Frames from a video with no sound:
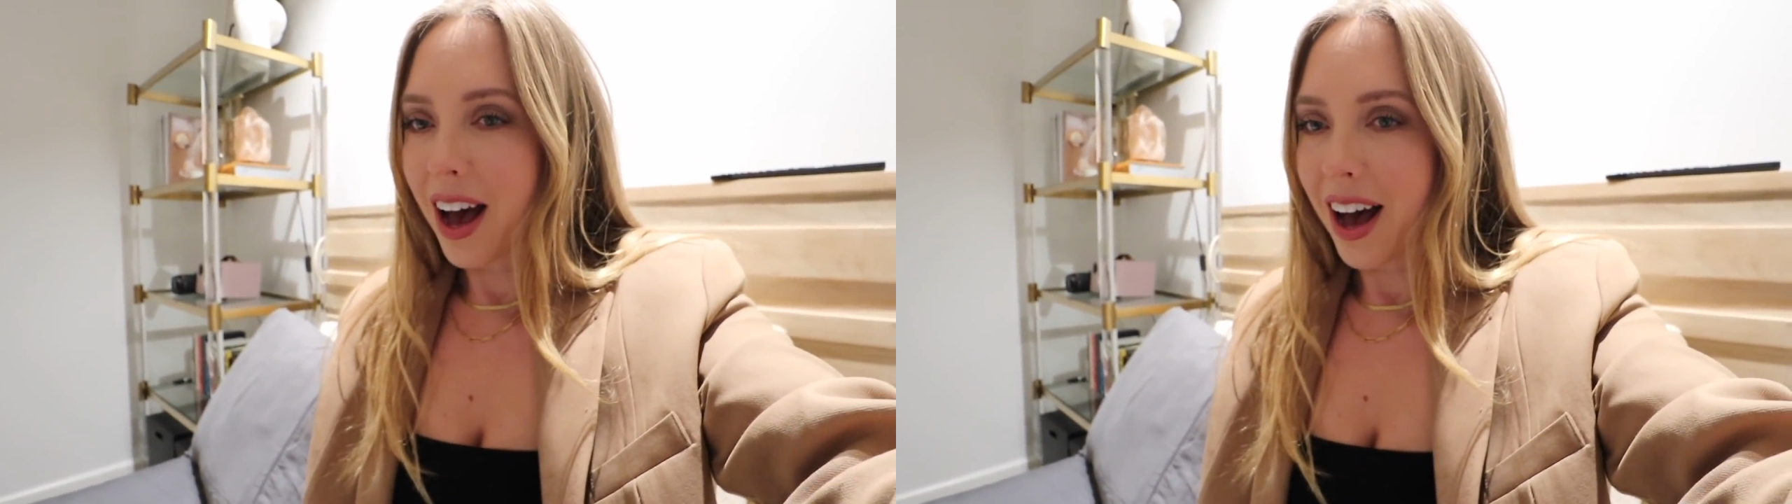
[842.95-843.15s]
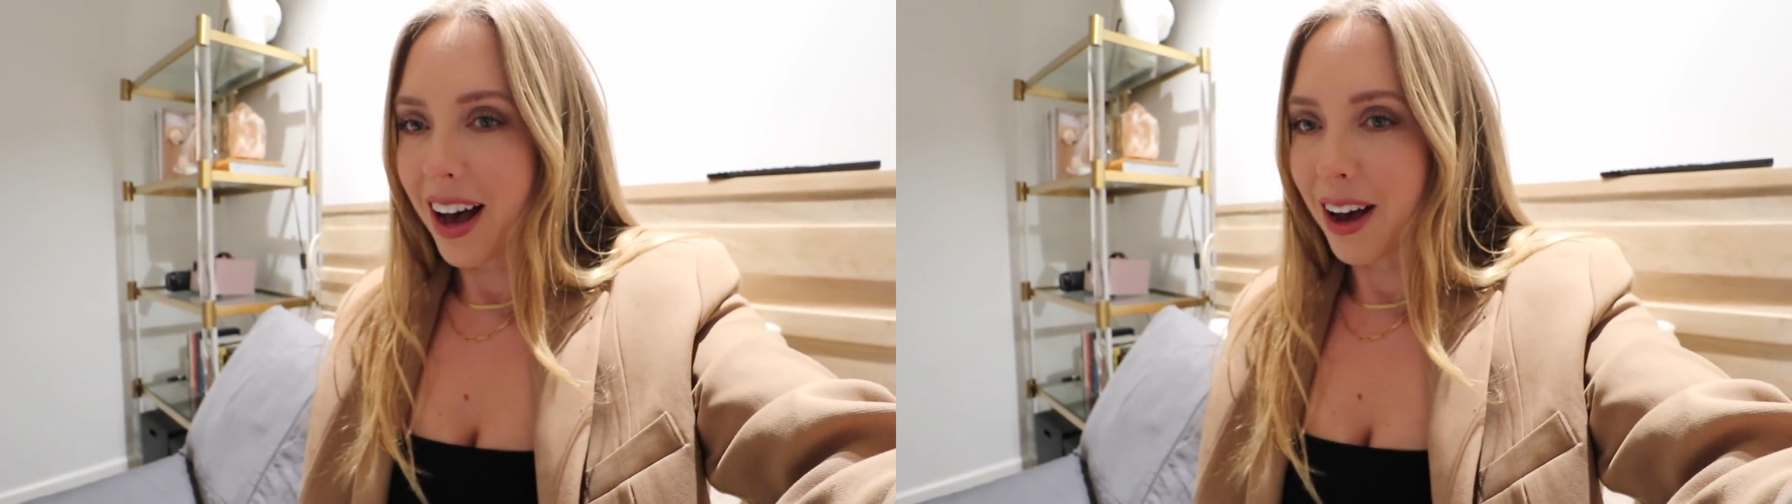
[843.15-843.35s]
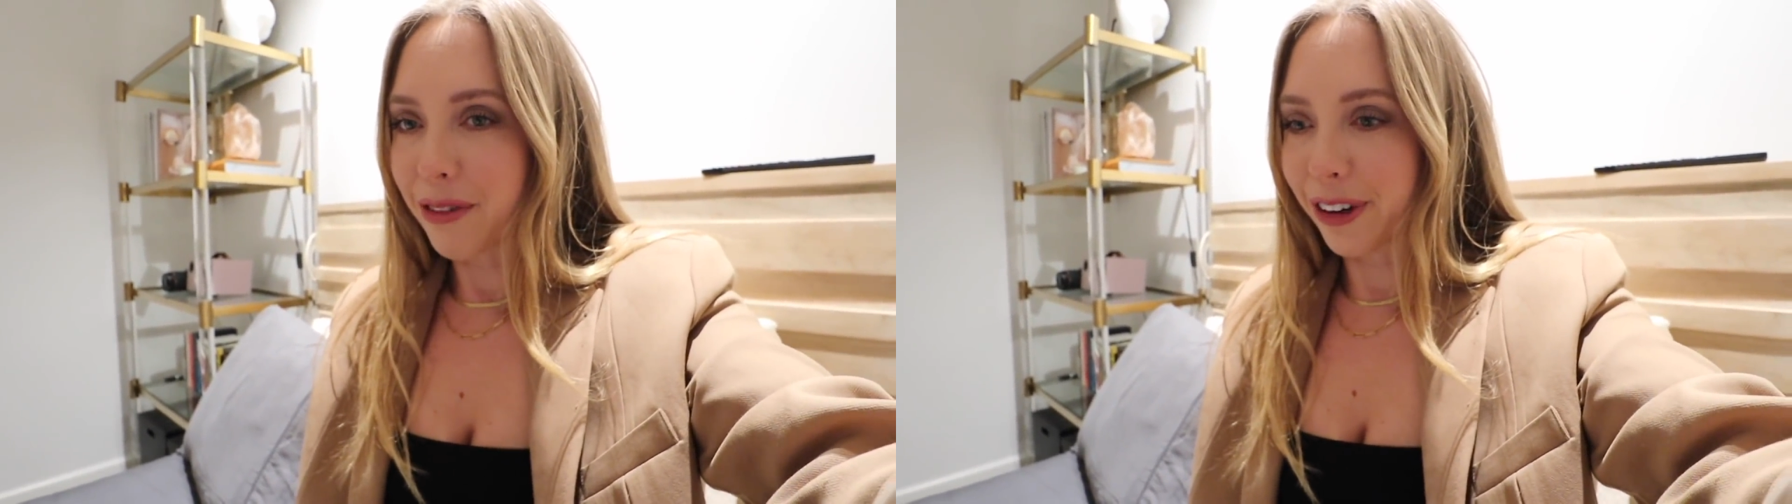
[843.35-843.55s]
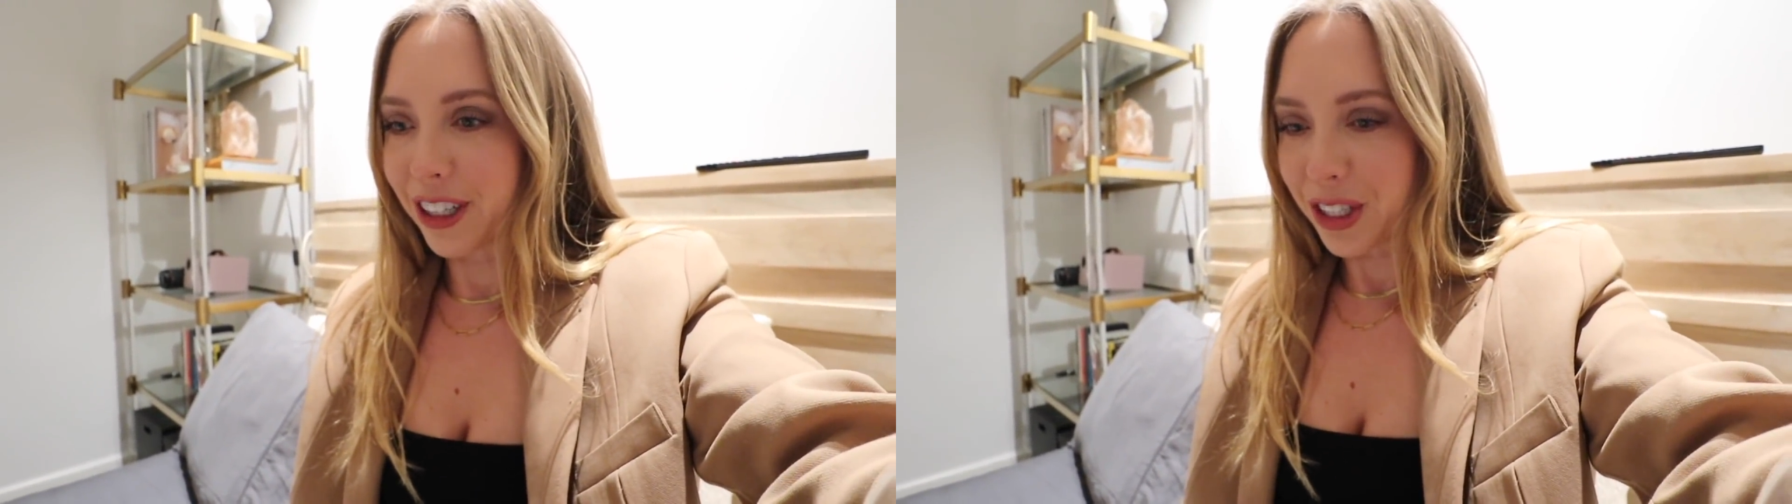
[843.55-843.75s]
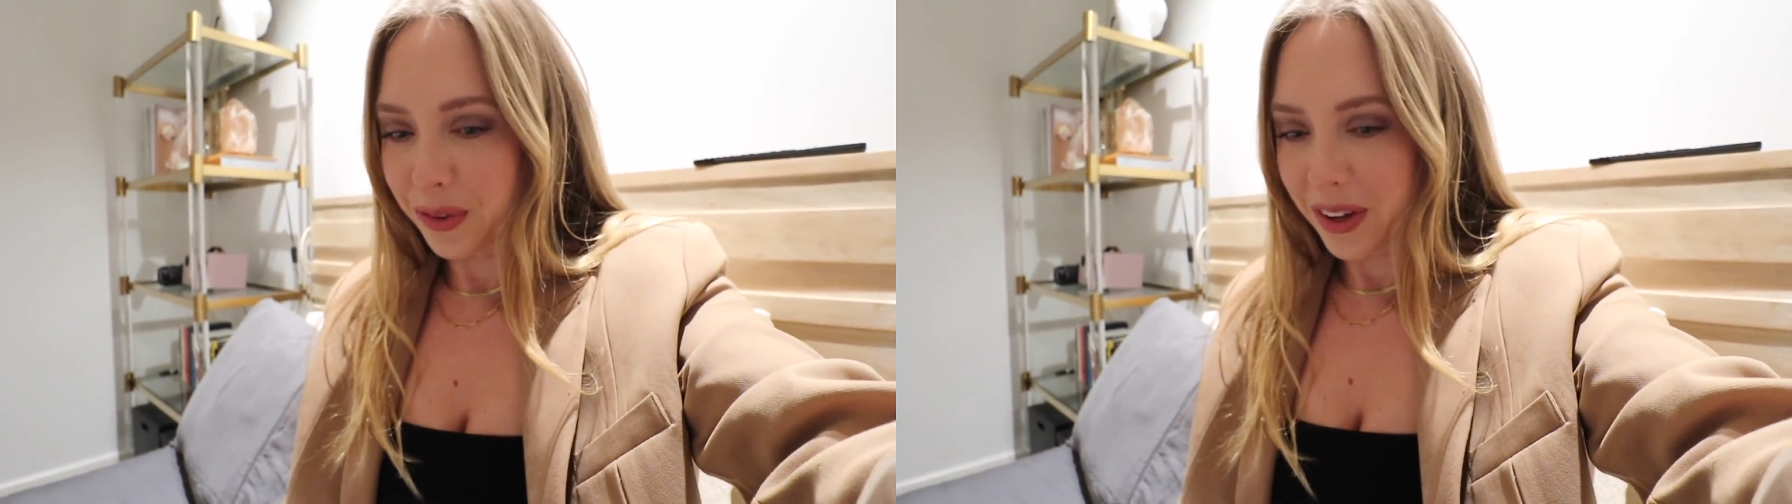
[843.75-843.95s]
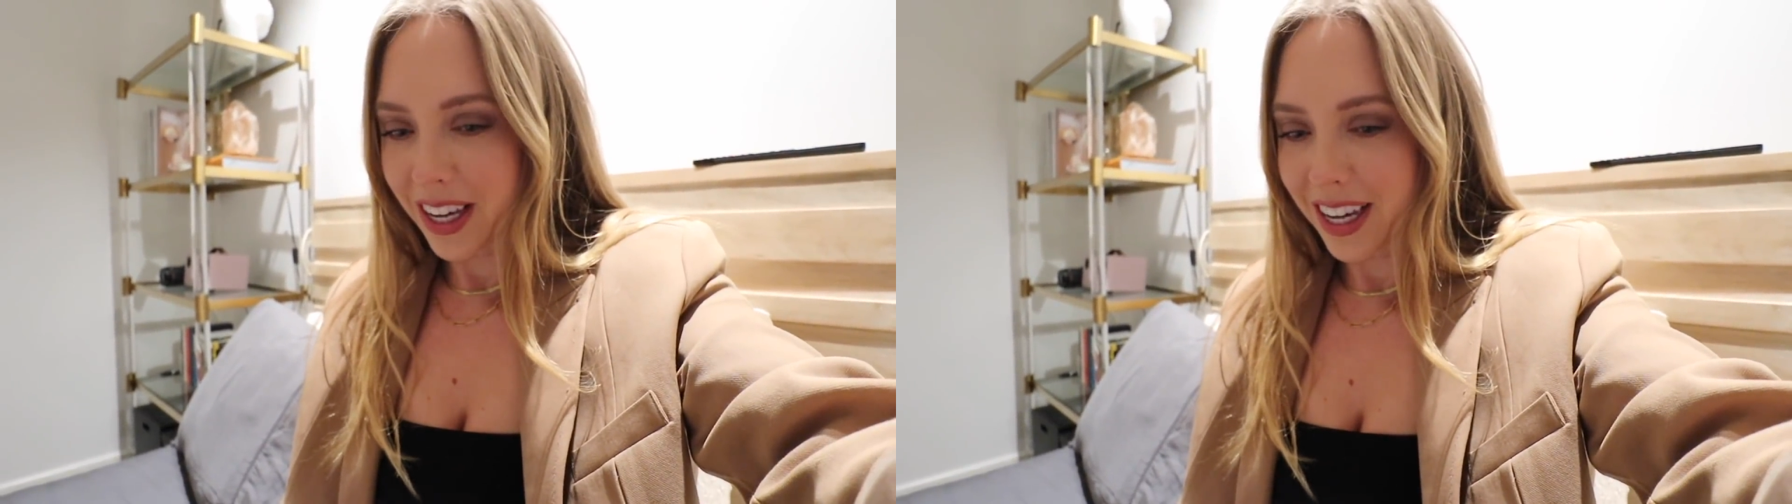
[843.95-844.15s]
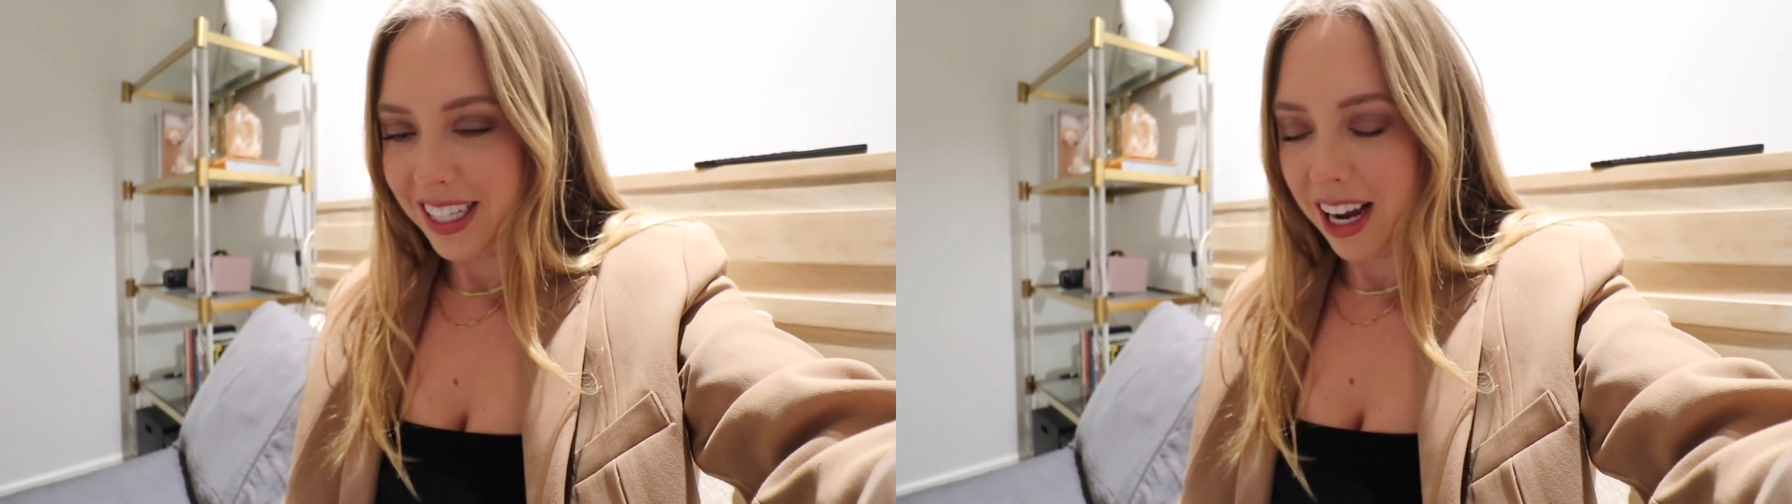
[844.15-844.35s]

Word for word: uh, for doing it.